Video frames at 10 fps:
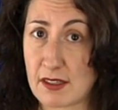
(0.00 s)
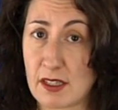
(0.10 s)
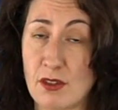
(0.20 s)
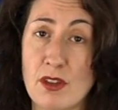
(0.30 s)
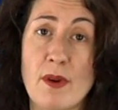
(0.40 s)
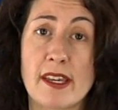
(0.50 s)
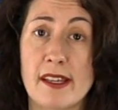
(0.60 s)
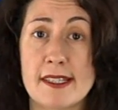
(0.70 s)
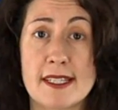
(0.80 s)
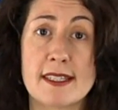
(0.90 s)
and although I
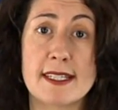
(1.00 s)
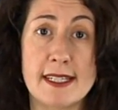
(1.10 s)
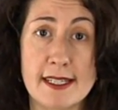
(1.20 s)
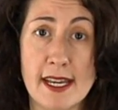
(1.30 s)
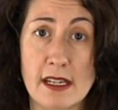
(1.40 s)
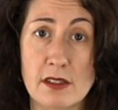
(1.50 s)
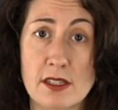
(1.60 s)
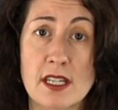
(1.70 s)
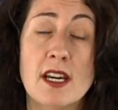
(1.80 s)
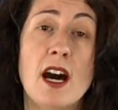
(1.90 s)
can't see the details,